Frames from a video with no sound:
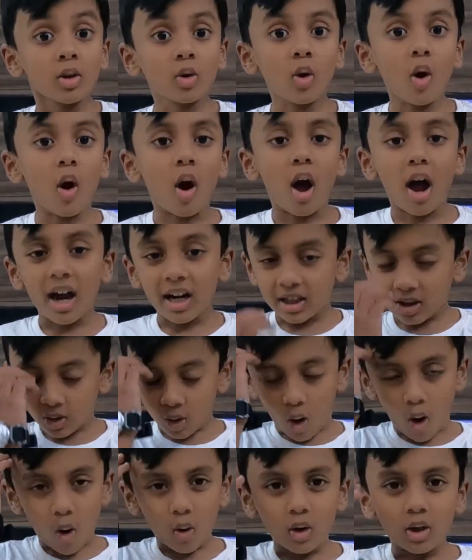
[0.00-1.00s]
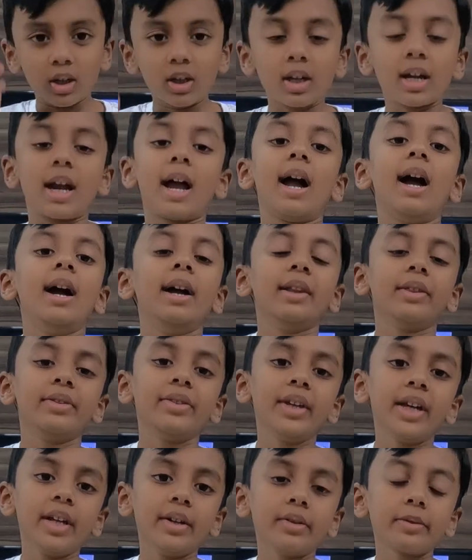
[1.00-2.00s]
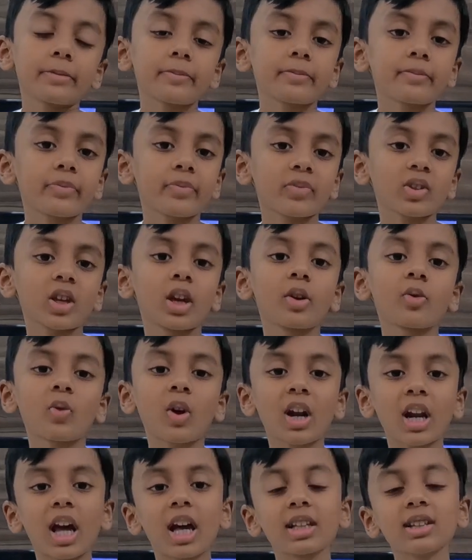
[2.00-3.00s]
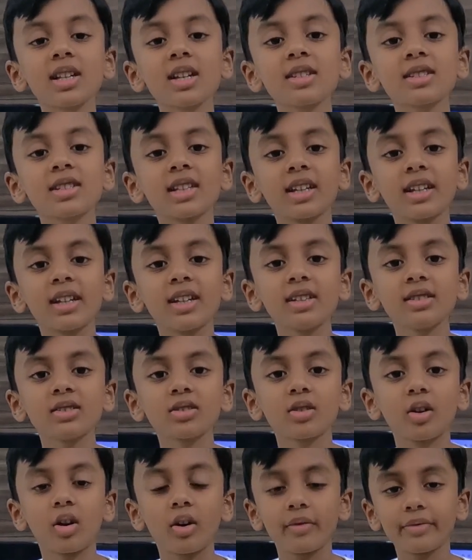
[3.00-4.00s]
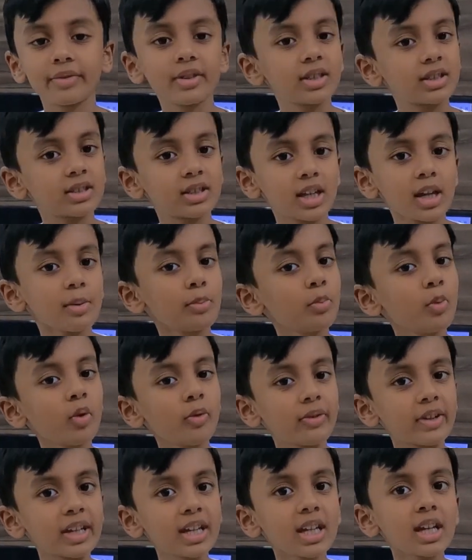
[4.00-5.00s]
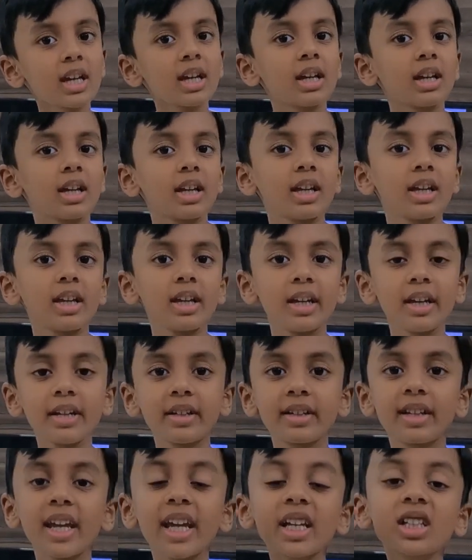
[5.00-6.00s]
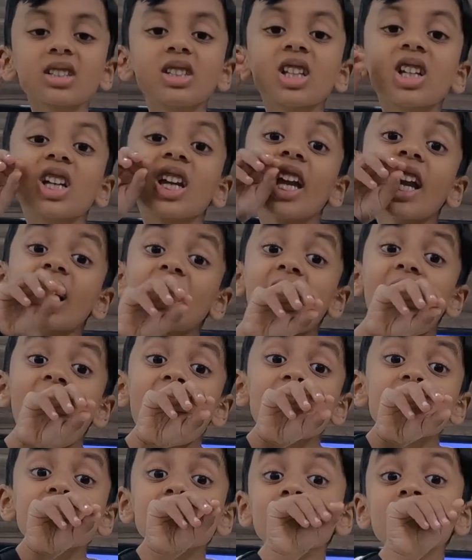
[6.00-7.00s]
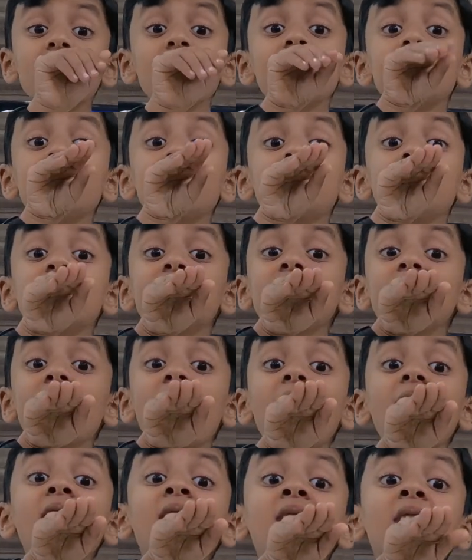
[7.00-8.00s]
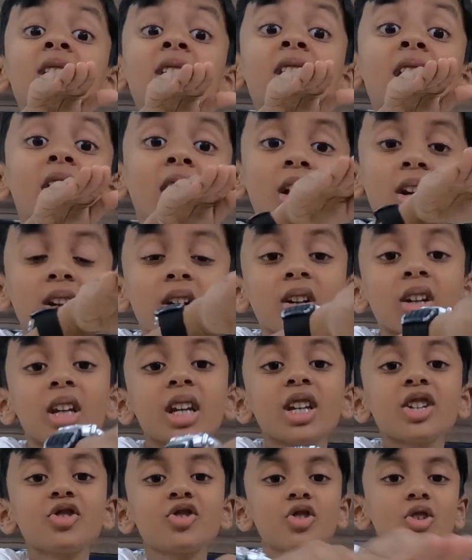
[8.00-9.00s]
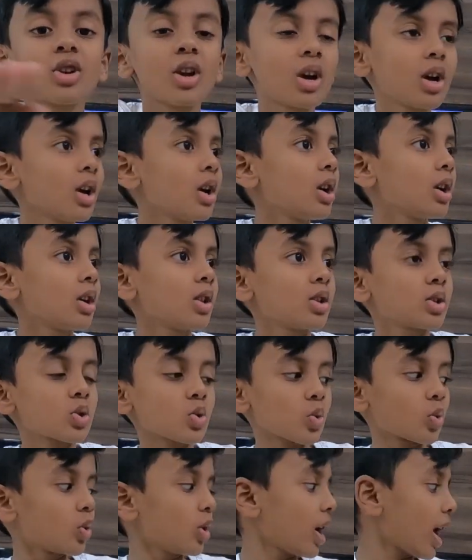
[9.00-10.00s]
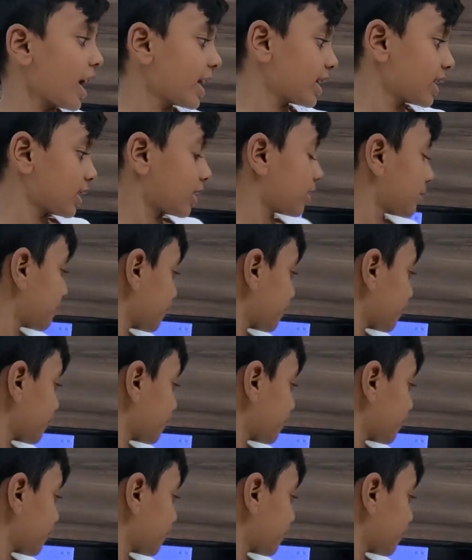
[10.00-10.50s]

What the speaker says: Kong. And then, in one other series of the same movie, its tongue can reach through, like,